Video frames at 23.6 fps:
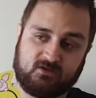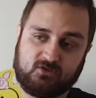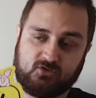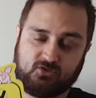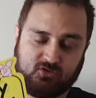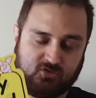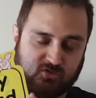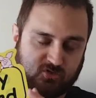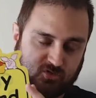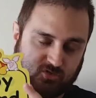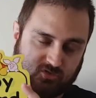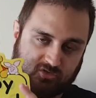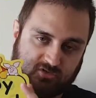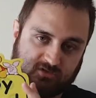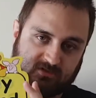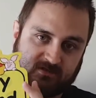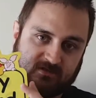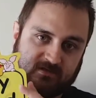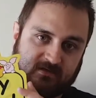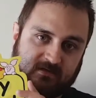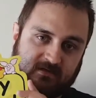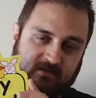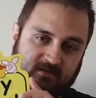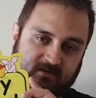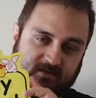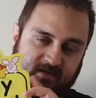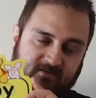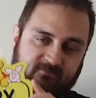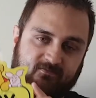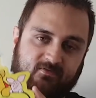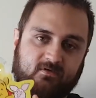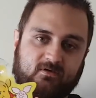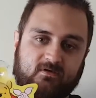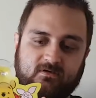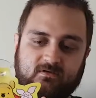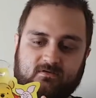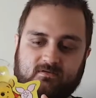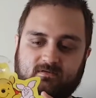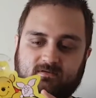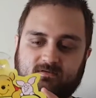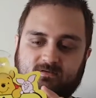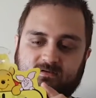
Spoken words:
You should never